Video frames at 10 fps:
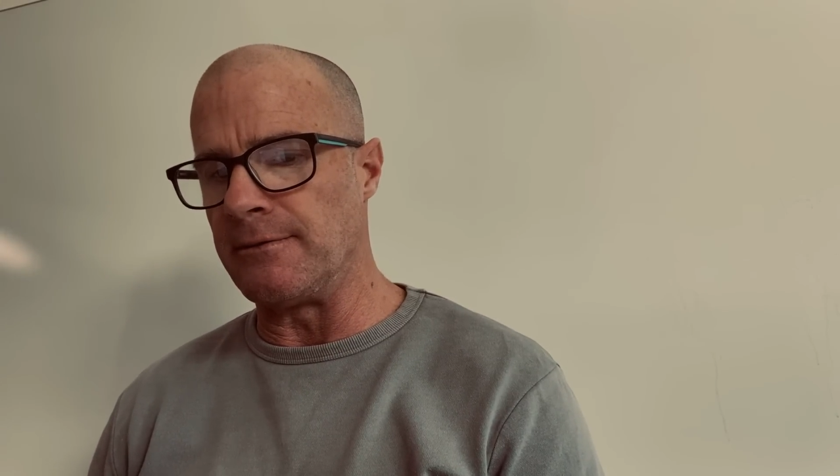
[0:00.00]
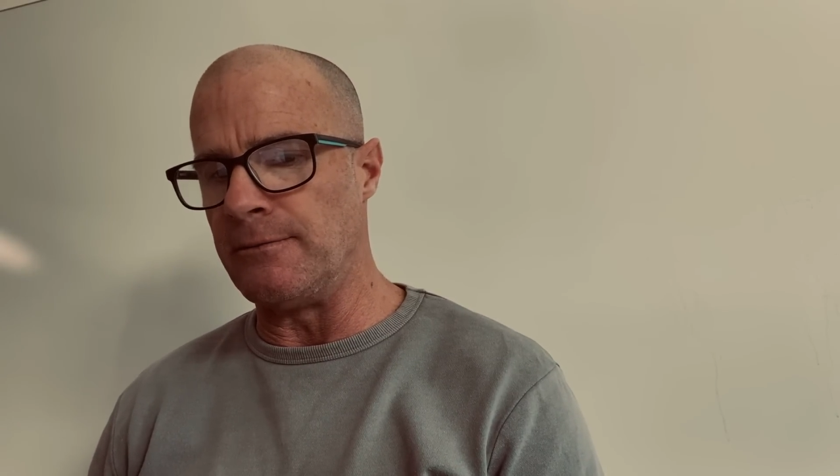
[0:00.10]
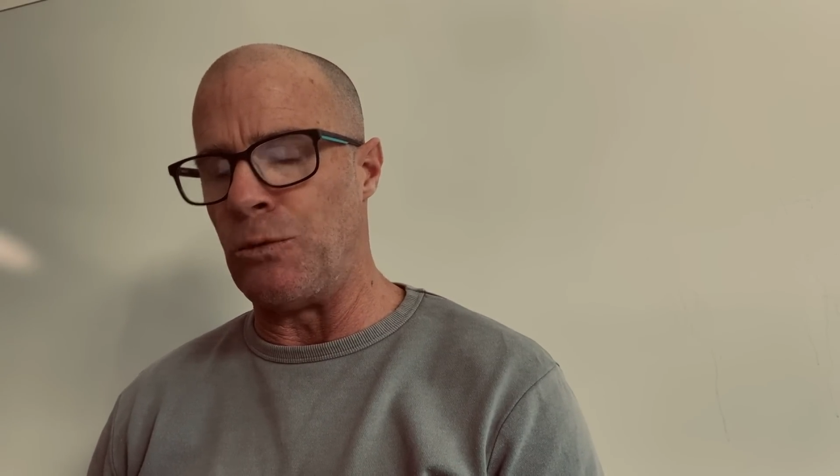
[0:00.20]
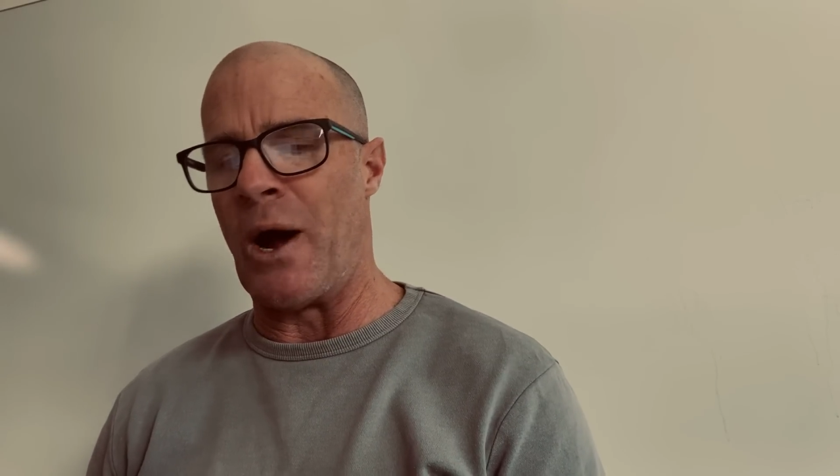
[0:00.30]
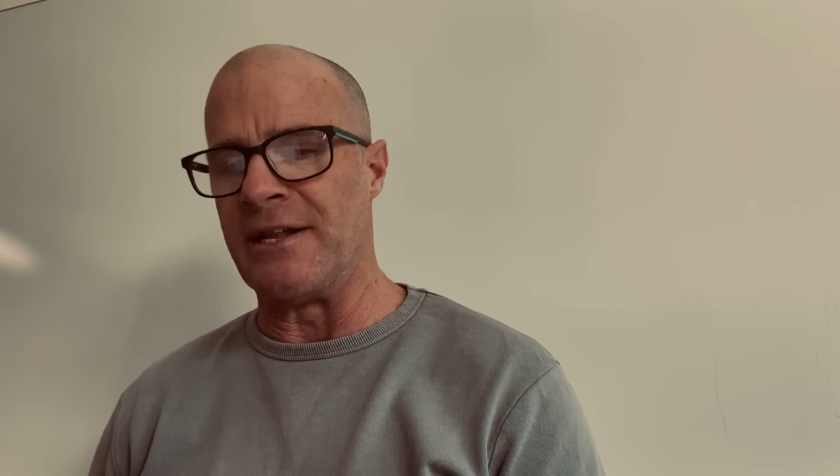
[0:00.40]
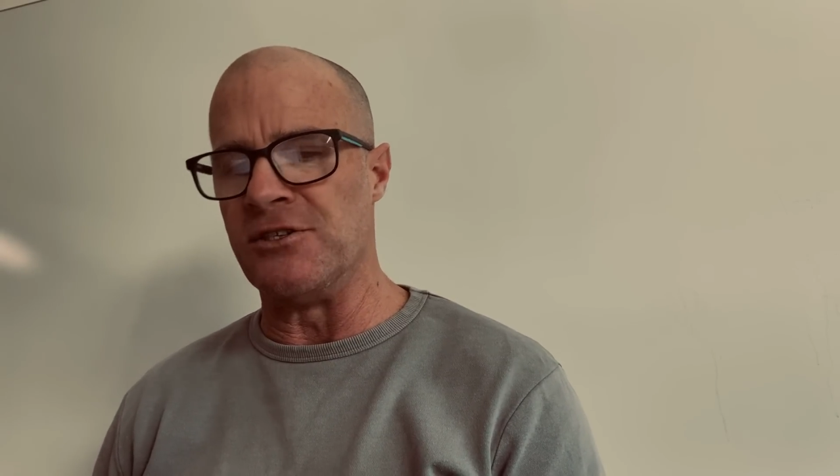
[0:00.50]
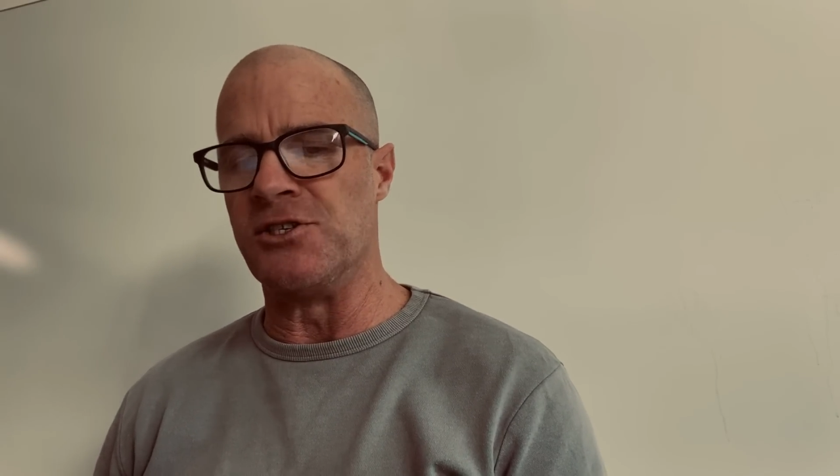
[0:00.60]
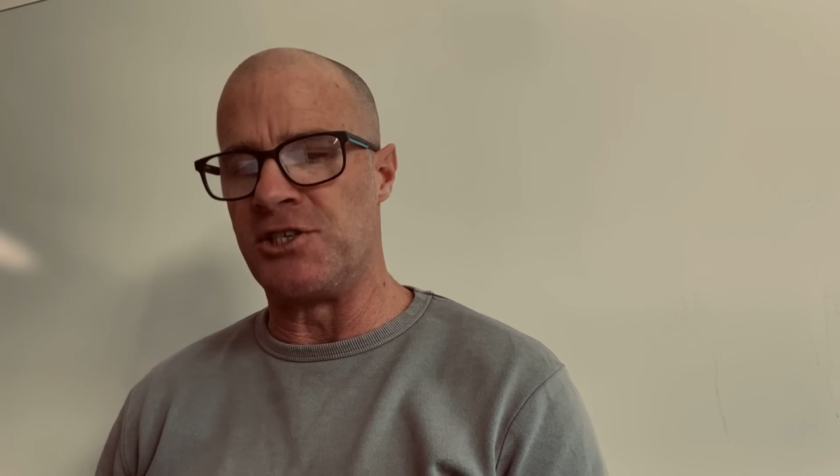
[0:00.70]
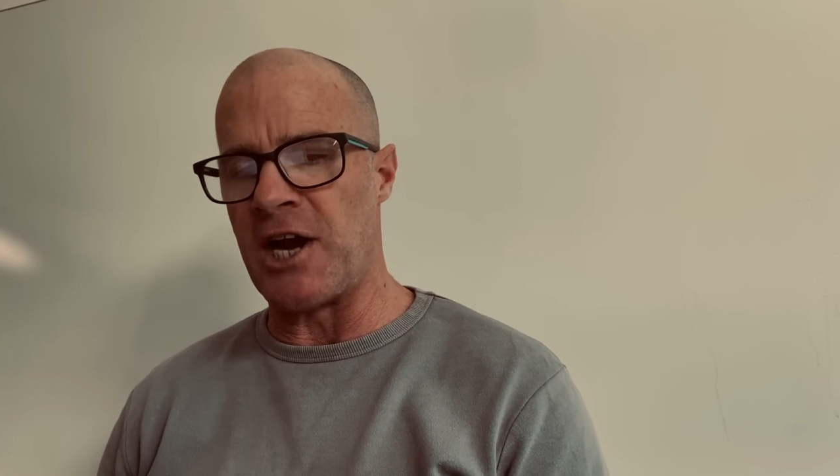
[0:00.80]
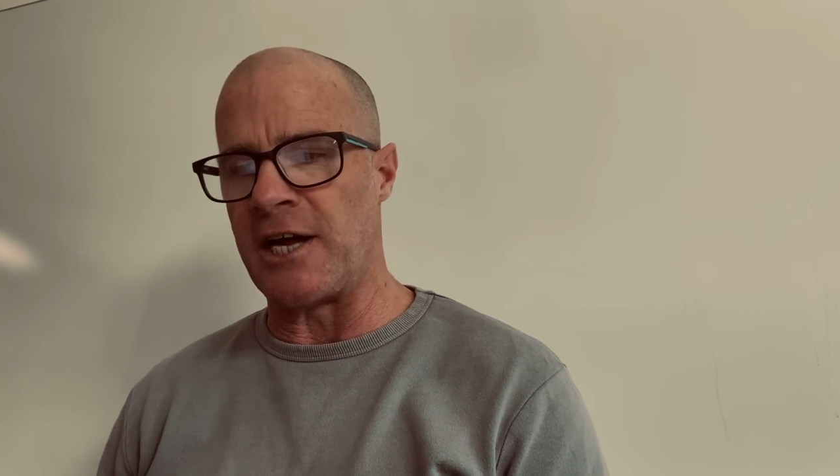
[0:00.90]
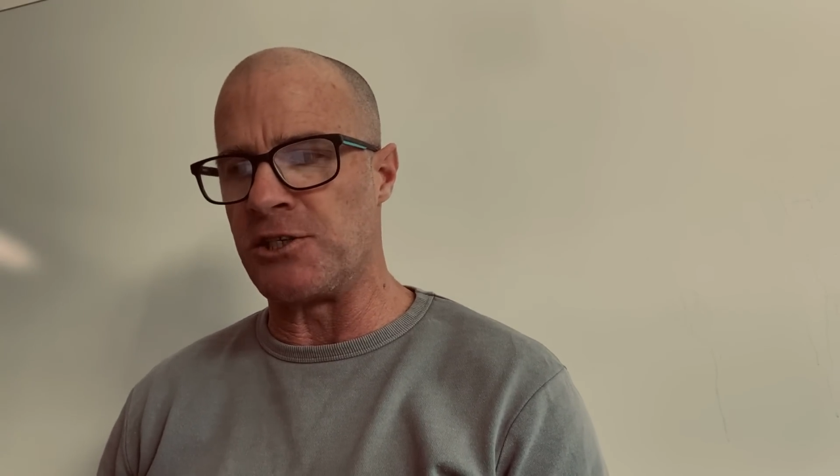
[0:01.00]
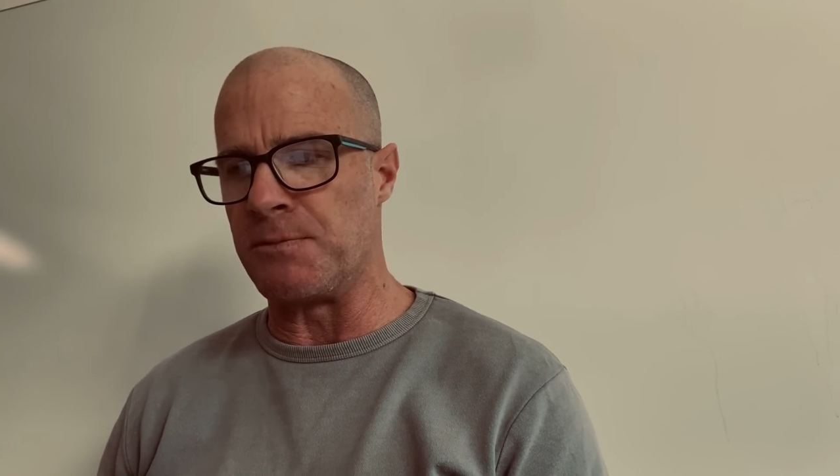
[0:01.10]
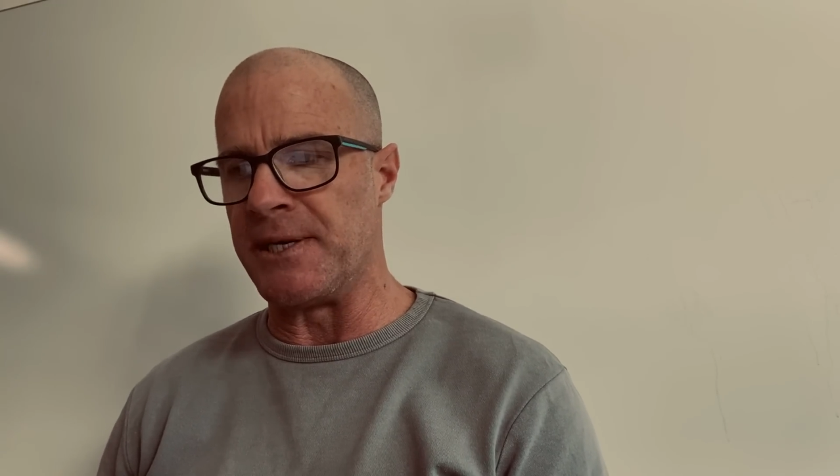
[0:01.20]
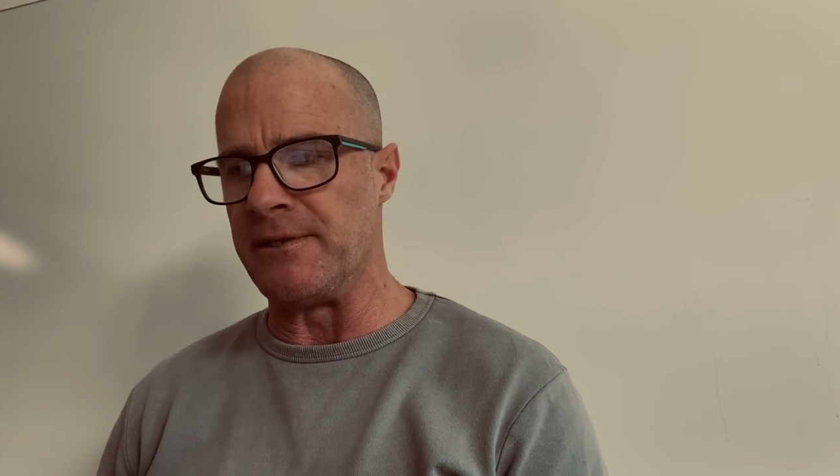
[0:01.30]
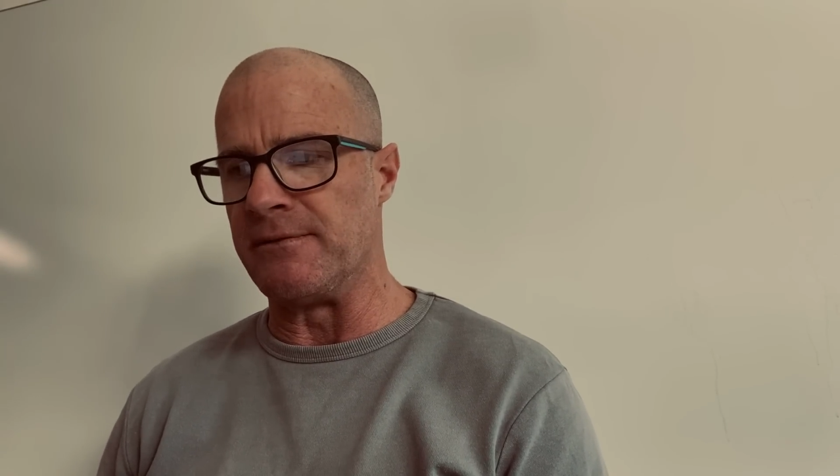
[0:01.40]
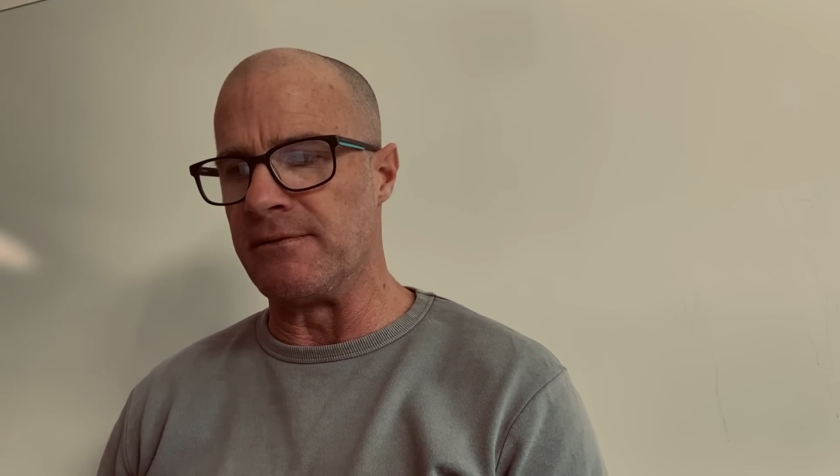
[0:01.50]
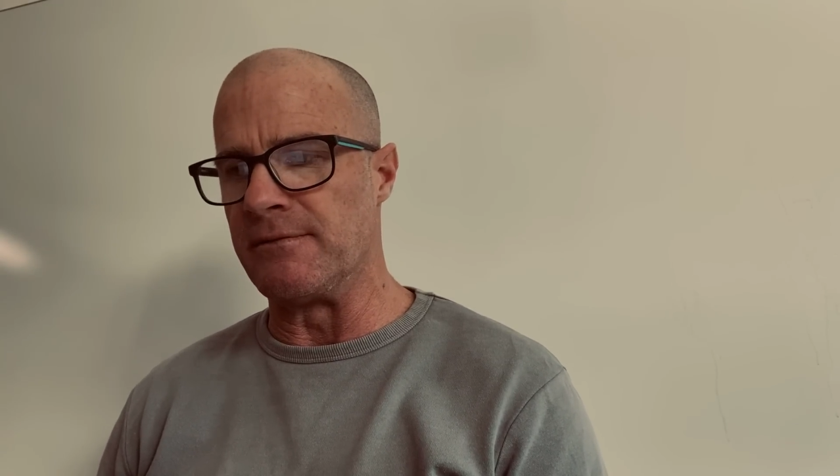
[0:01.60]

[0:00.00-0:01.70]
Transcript: one's judgment